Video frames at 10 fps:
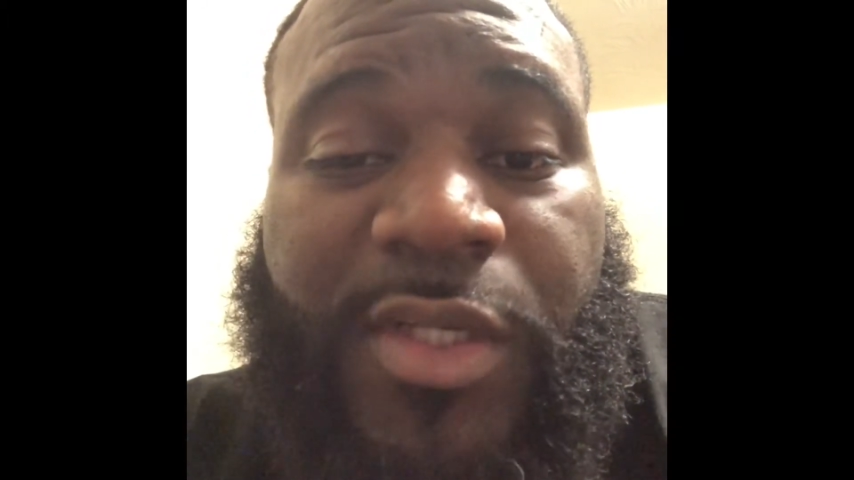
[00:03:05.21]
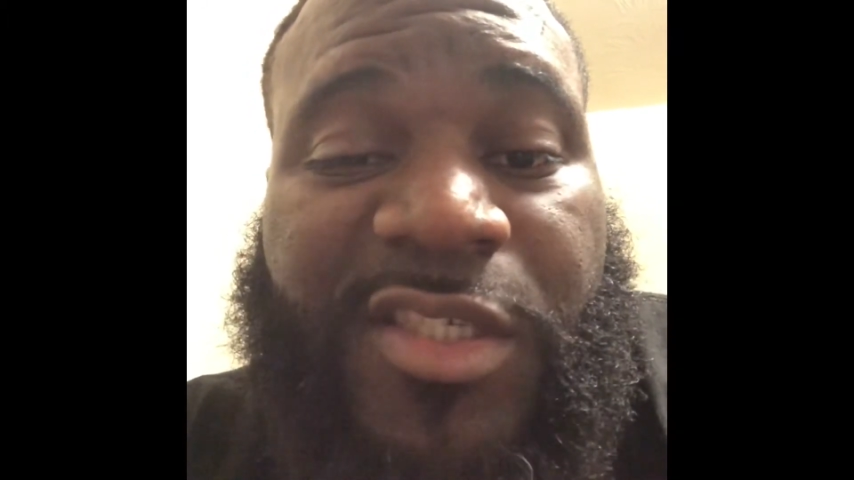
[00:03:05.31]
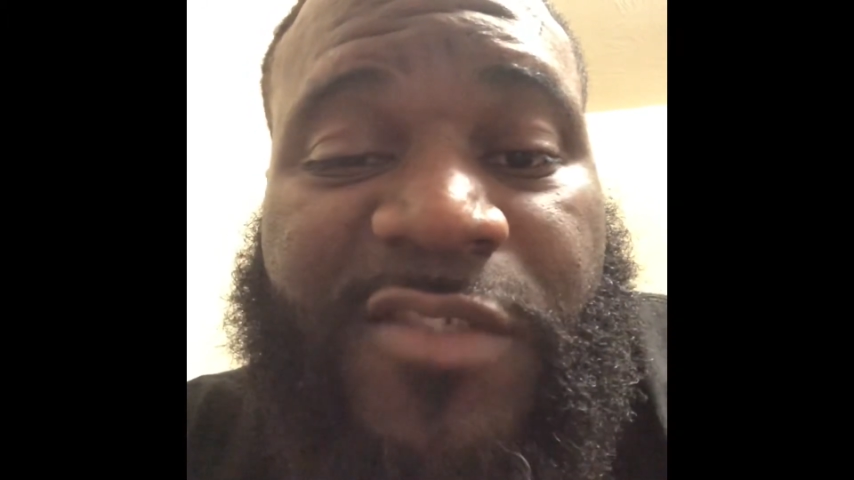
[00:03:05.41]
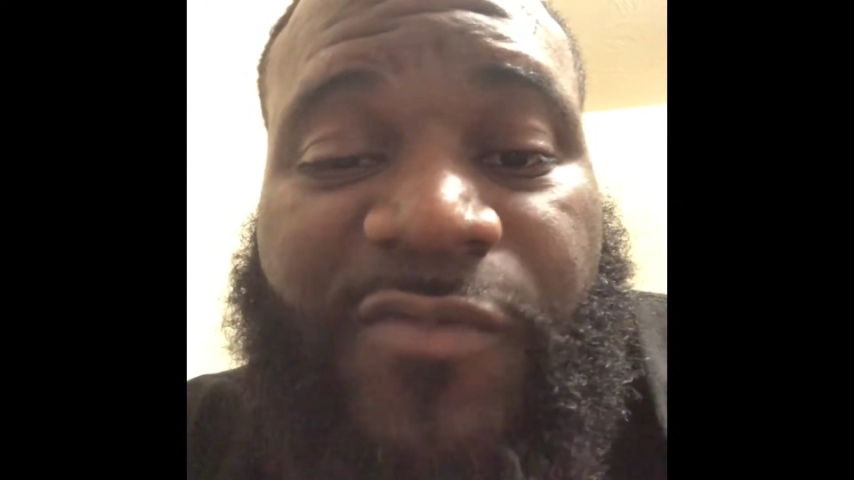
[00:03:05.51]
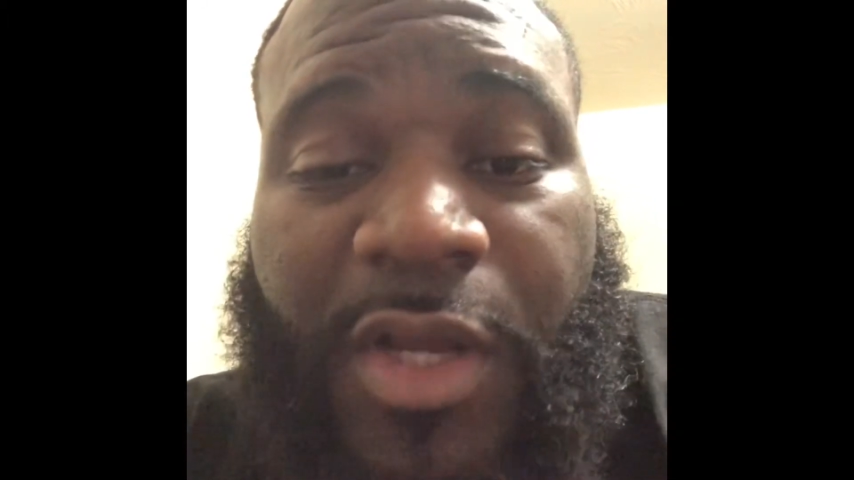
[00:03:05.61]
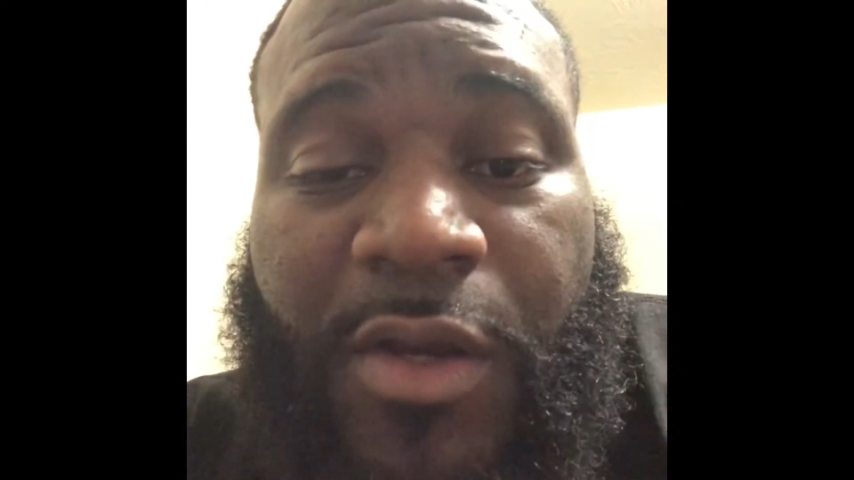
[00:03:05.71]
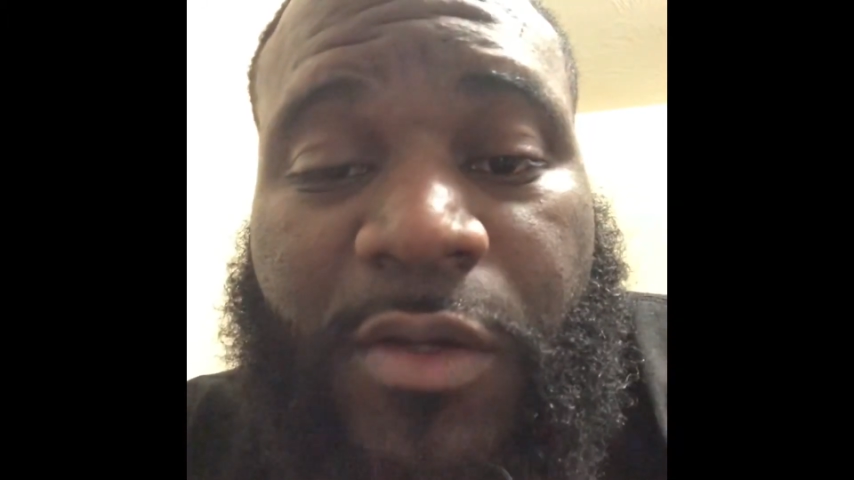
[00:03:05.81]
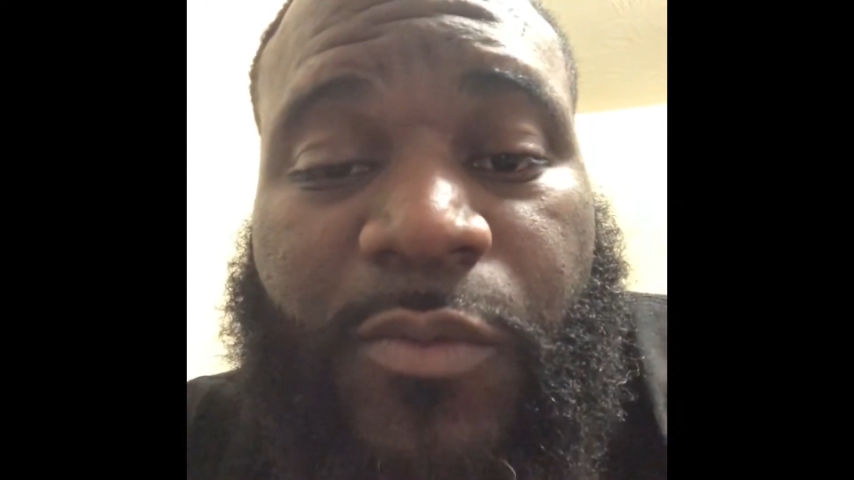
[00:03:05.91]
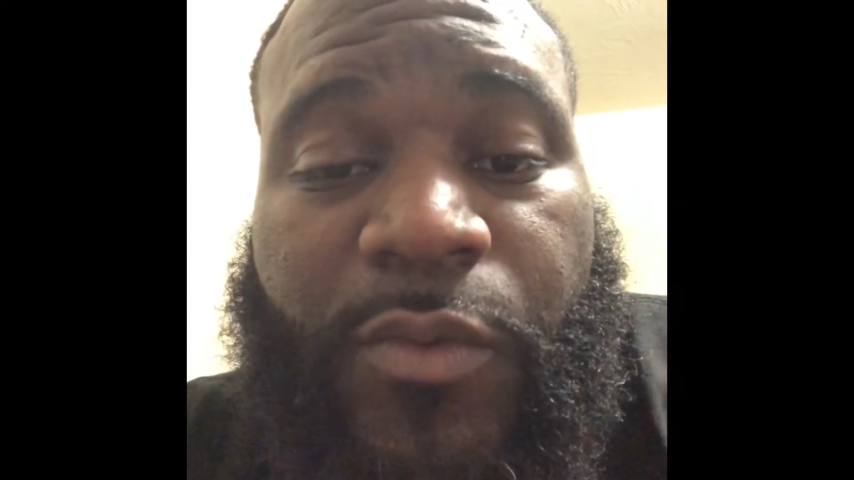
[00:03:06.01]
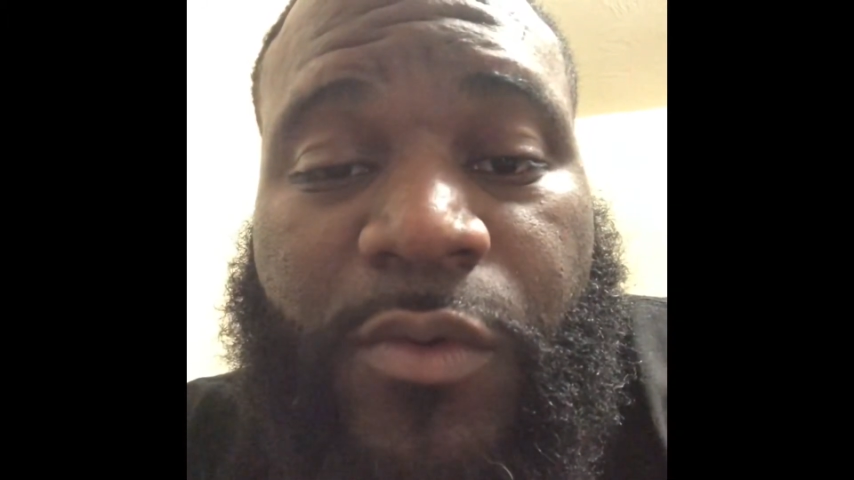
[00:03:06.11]
in this
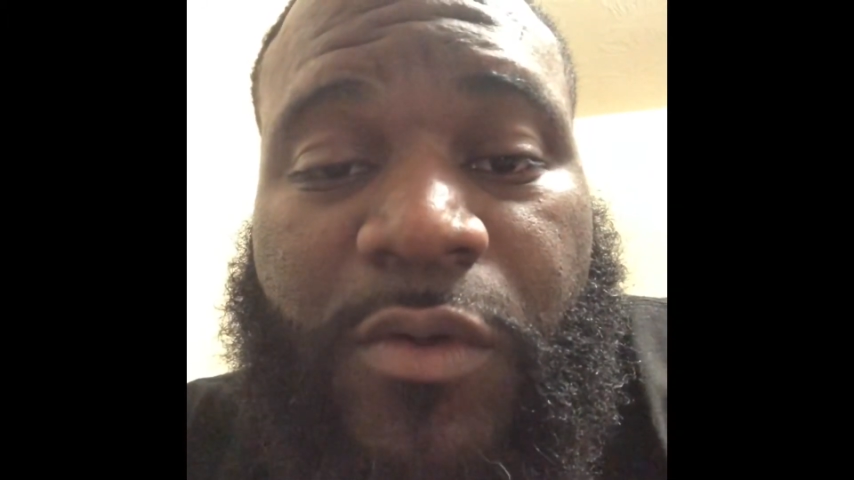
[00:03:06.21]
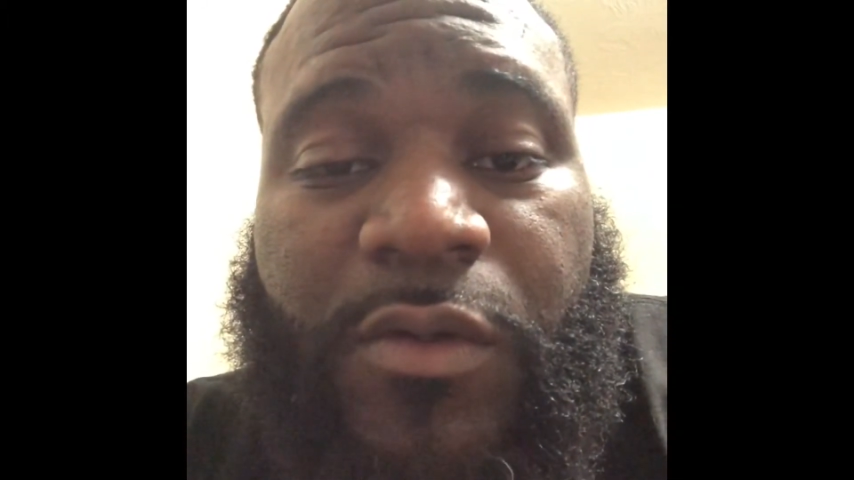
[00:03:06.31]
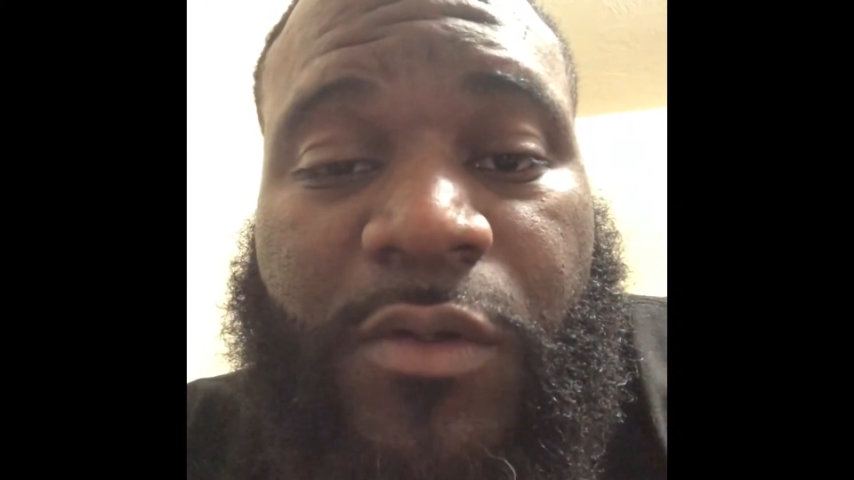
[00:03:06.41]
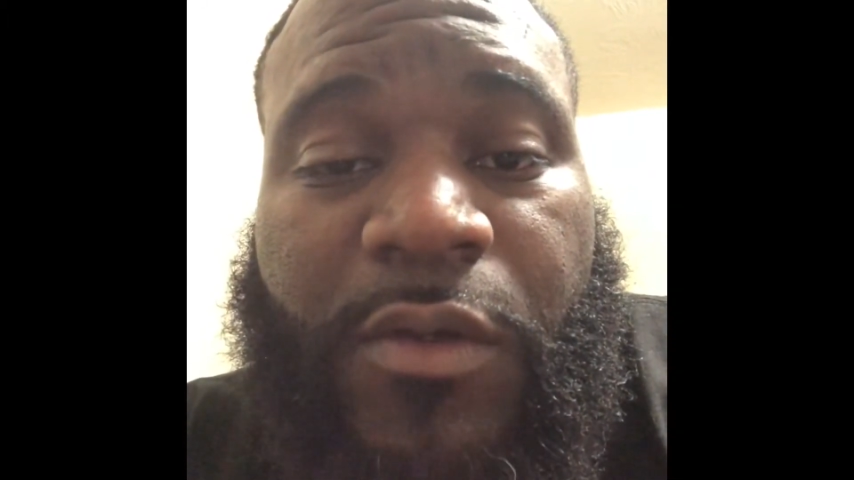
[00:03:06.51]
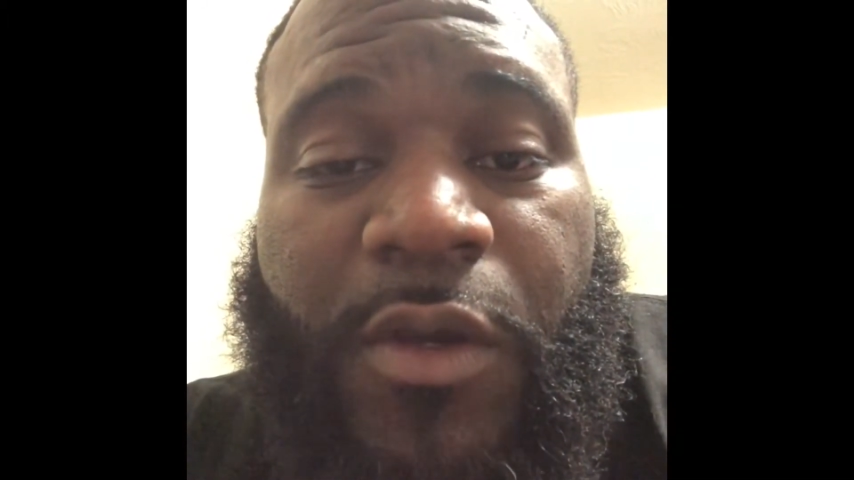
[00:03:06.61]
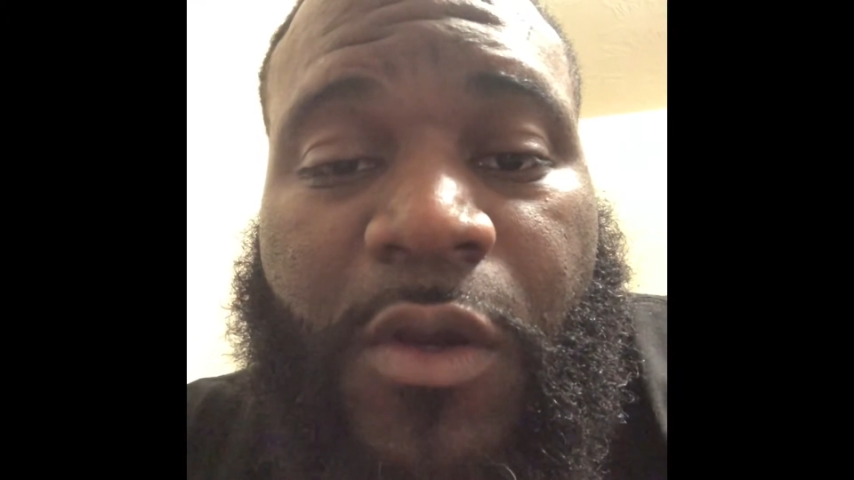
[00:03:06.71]
vlogging world,